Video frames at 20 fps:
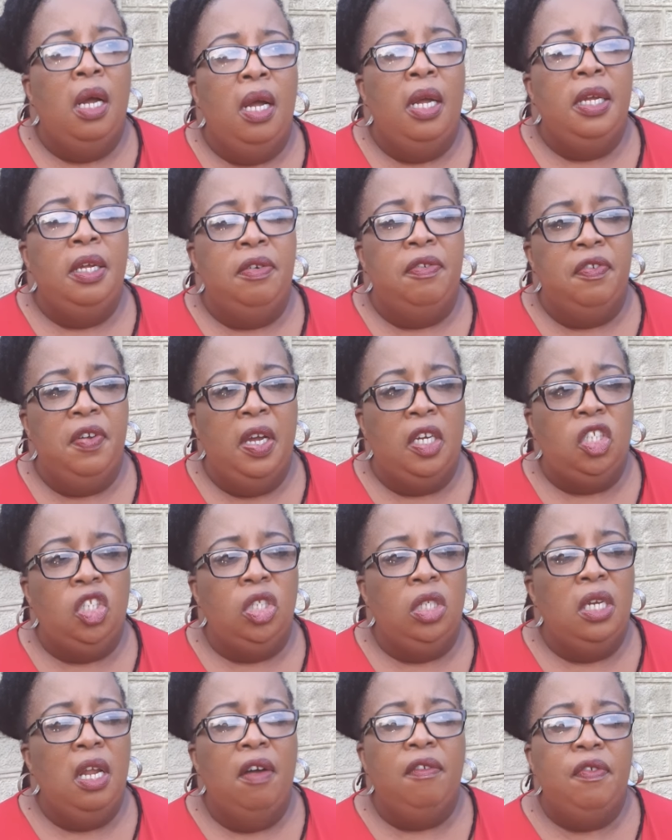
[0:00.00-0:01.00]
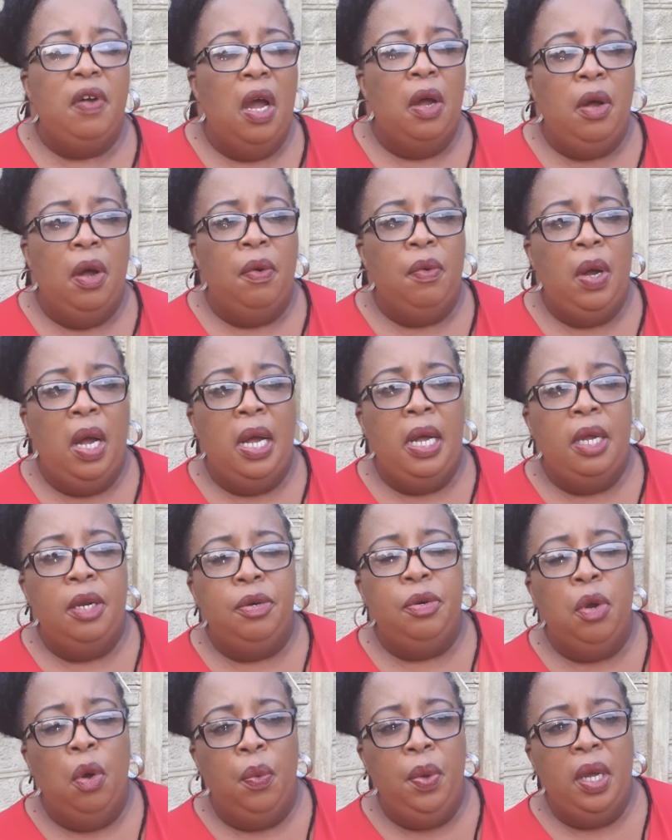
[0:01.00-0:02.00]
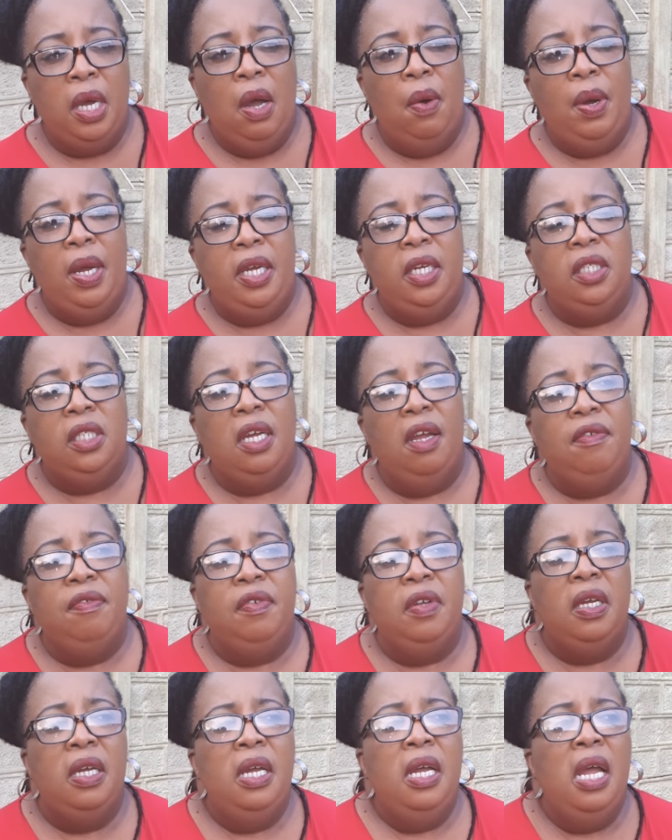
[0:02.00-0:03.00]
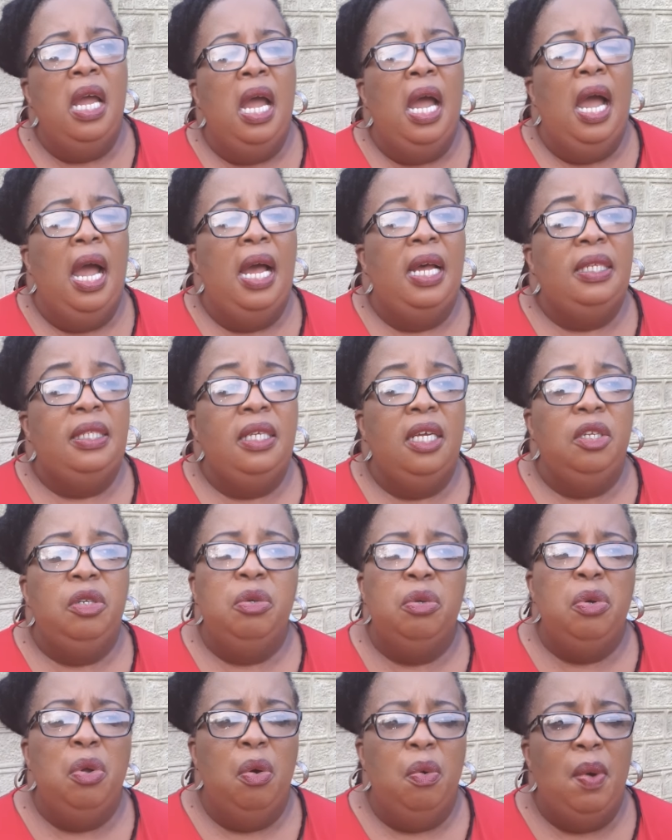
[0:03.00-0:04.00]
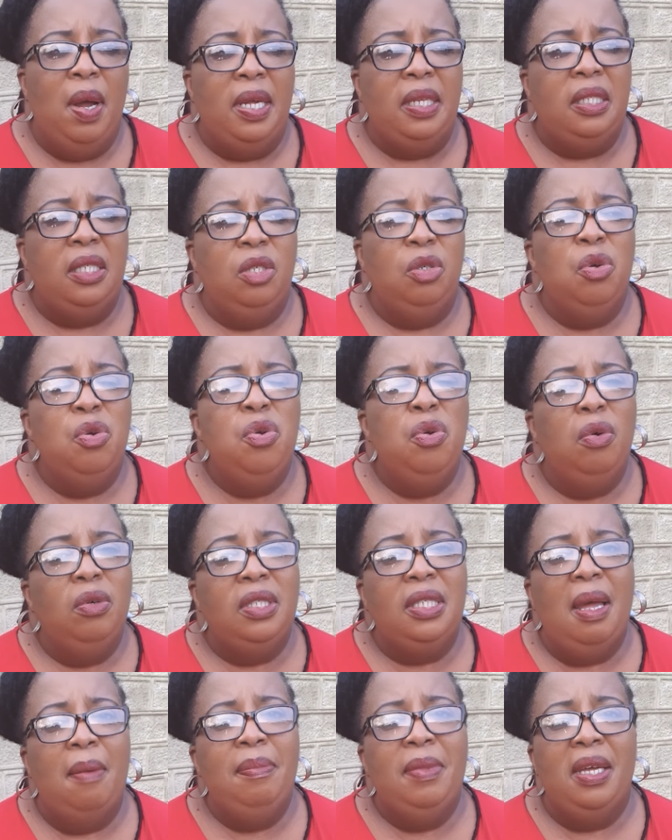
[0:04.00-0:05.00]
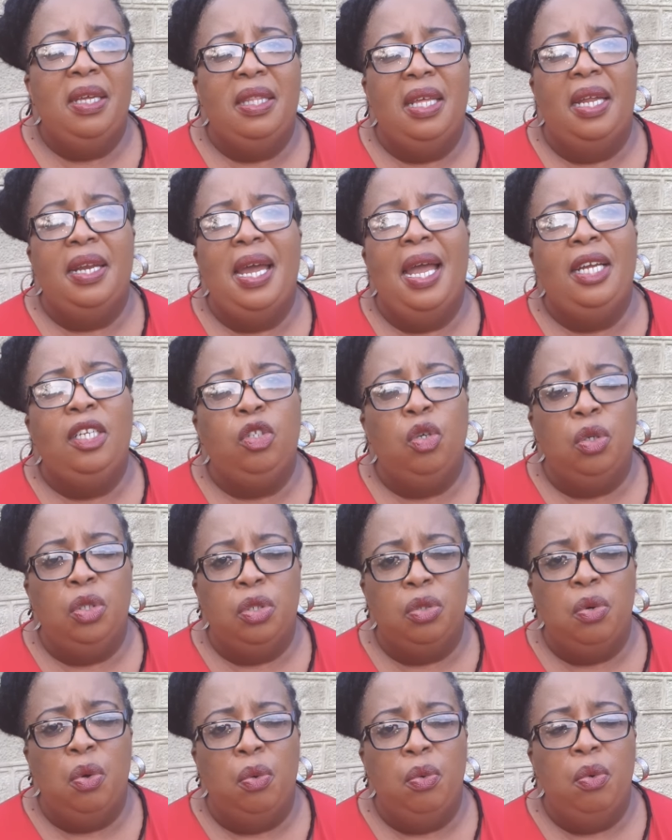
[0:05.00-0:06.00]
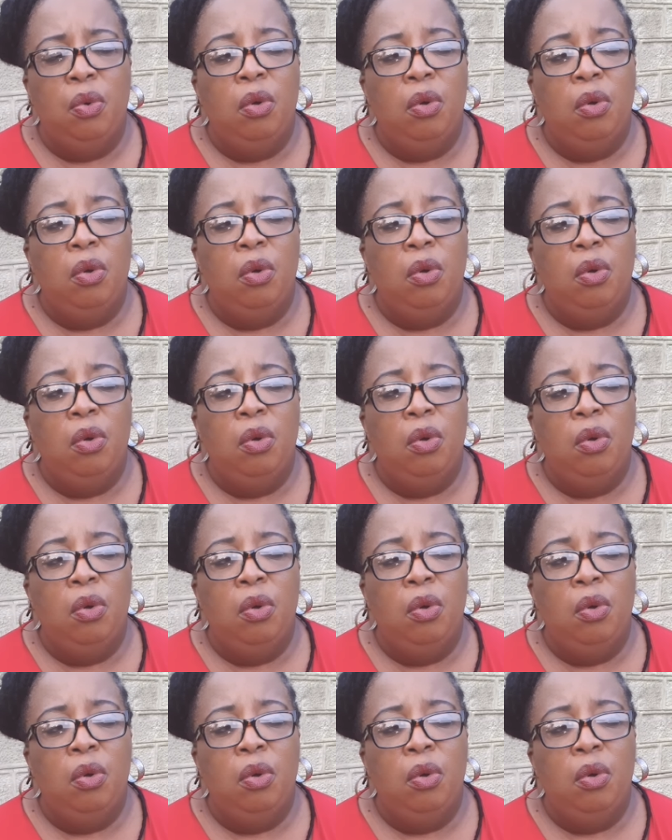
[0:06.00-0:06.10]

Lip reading: infection, of our knowing our HIV, I said, you know what? You know something that I don't know.